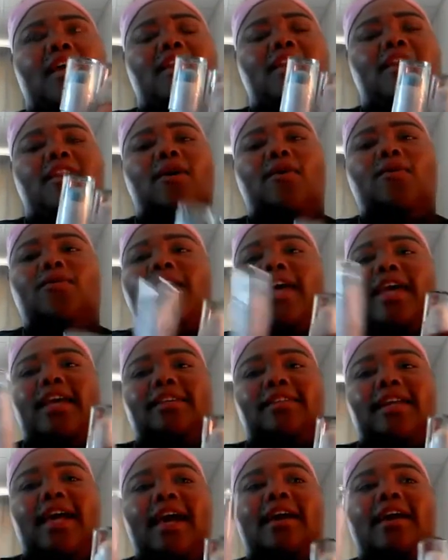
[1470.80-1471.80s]
know the
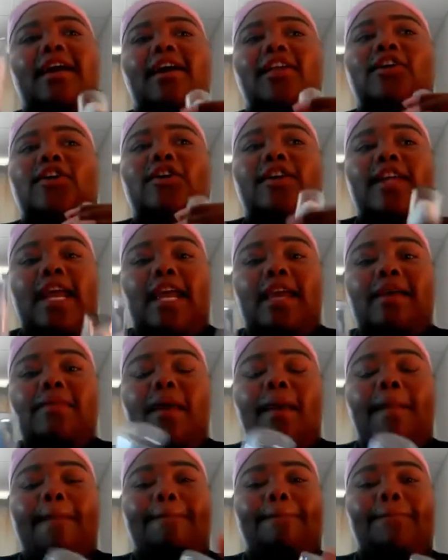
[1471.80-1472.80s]
exact color
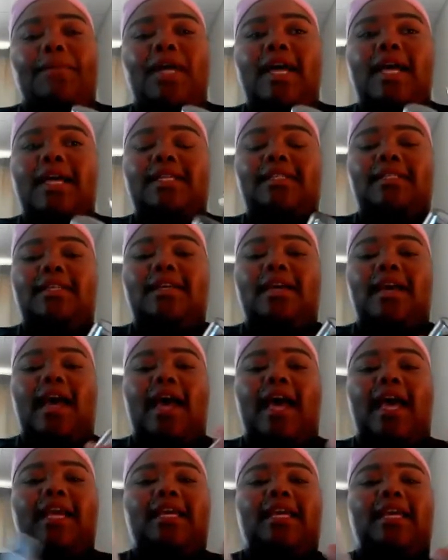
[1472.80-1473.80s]
name, but
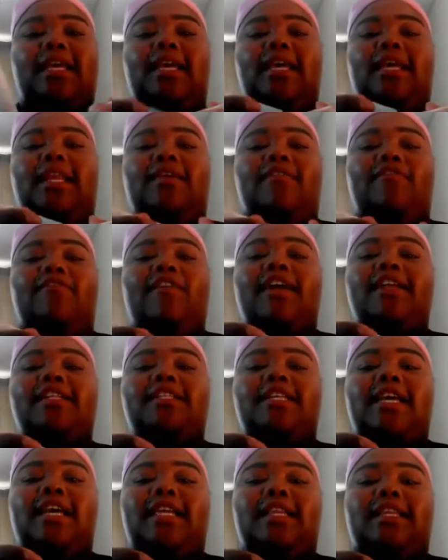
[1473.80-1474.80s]
I can
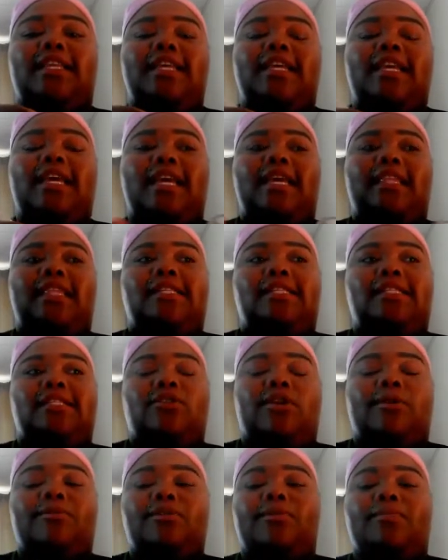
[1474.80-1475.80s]
find it and link it in the
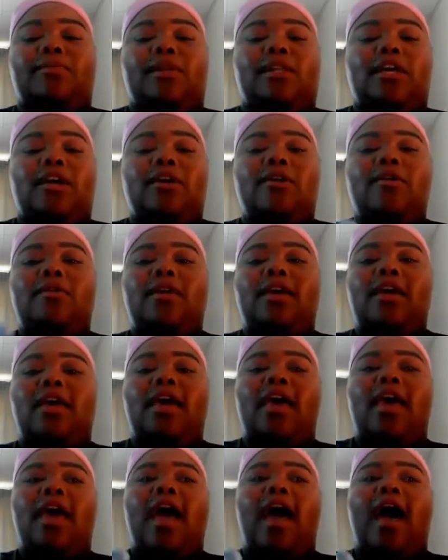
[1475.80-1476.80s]
description below.
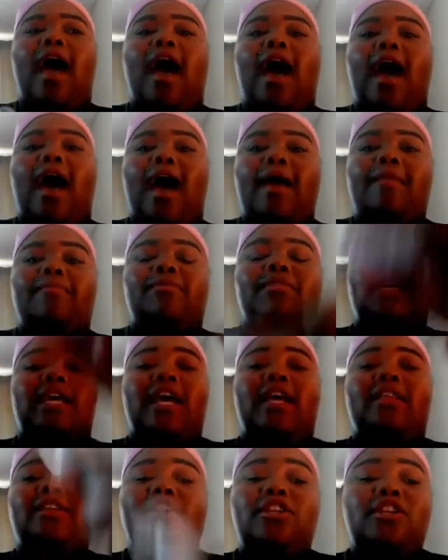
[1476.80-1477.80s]
I'm
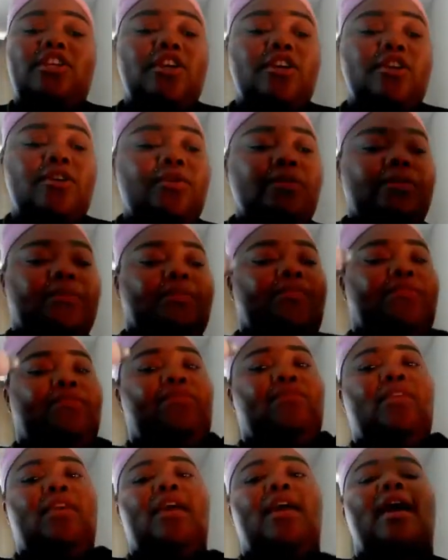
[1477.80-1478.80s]
telling you,
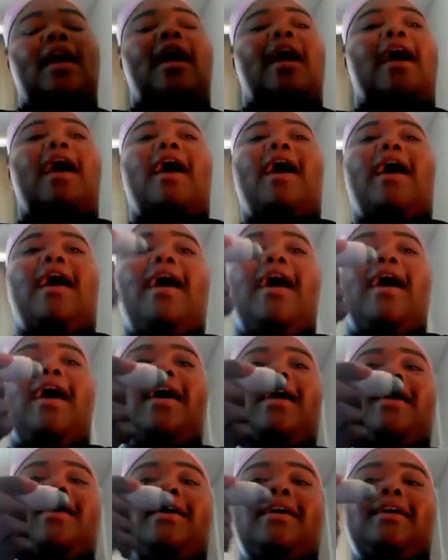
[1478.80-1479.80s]

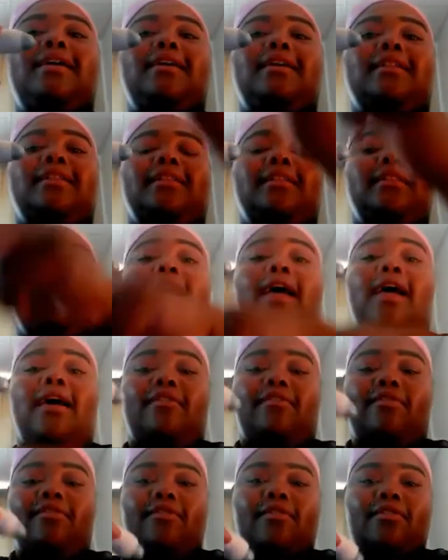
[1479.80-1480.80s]
I love